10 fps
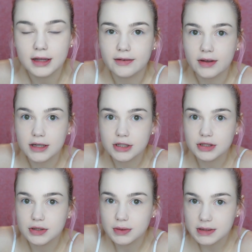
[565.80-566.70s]
This foundation
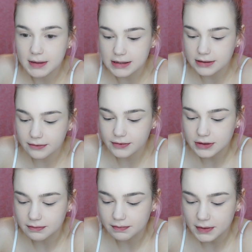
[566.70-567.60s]
is too expensive
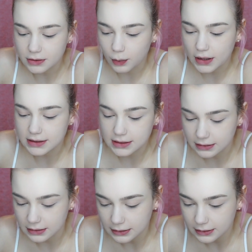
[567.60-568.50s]
to be
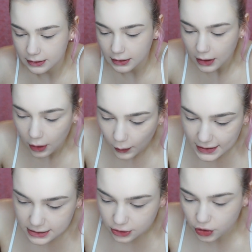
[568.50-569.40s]
wasting
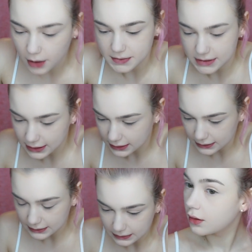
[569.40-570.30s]
drops.
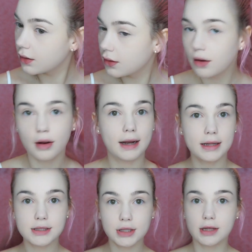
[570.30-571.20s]
Alright,
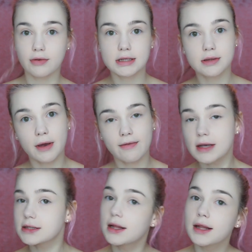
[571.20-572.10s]
let's do the rest of my
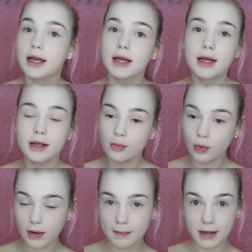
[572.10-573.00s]
face and then
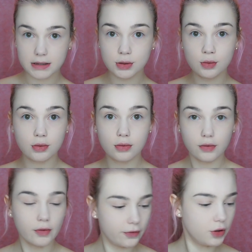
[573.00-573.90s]
we'll get back to
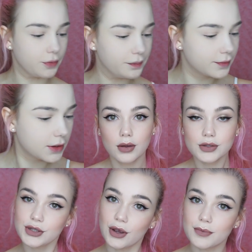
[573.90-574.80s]
the review.
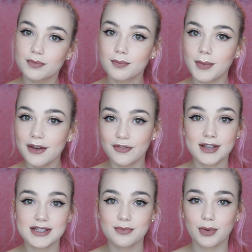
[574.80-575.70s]
So, my
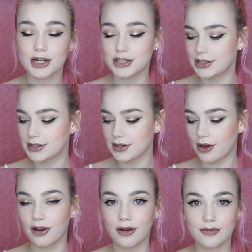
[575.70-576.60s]
first impressions
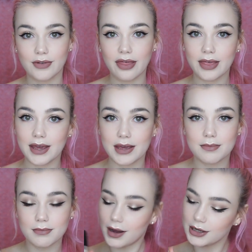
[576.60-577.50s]
of the
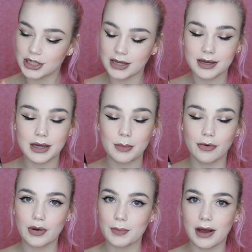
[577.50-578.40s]
Marc Jacobs
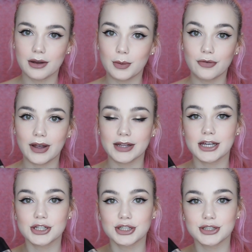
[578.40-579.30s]
Remarkable
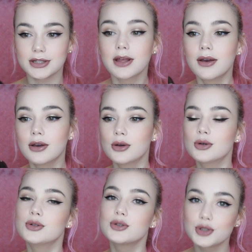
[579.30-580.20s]
Foundation.
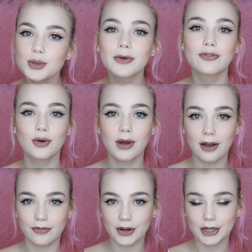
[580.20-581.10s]
Super full
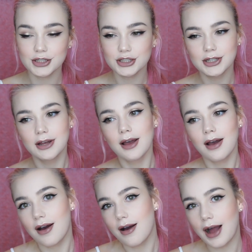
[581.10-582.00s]
coverage.
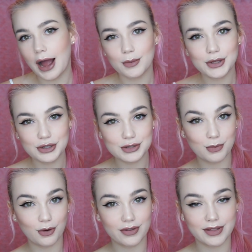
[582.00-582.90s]
I would use
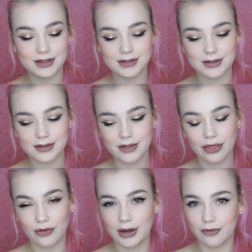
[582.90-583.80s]
more than
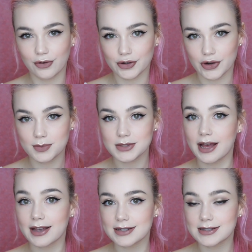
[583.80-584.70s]
3 to 4 drops
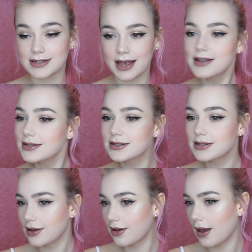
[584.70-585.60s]
like it
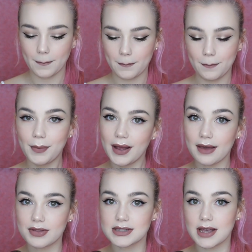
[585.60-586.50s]
says, but
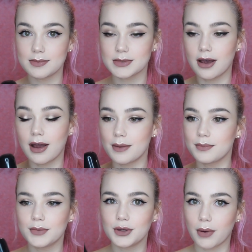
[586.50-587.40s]
at the same
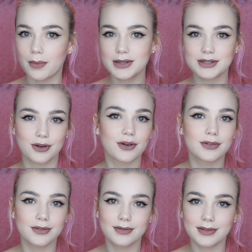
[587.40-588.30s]
time you probably don't
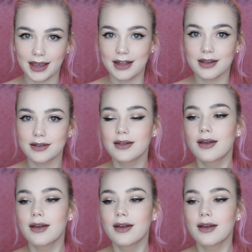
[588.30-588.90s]
need it